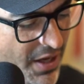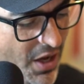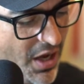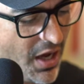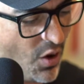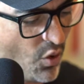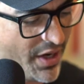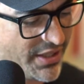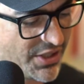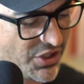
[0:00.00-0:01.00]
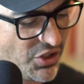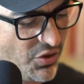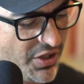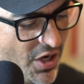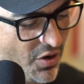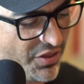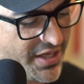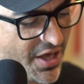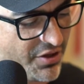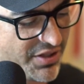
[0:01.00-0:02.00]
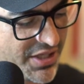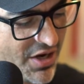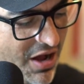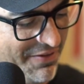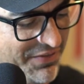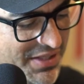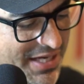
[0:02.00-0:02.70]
One is a studio, the other is an office,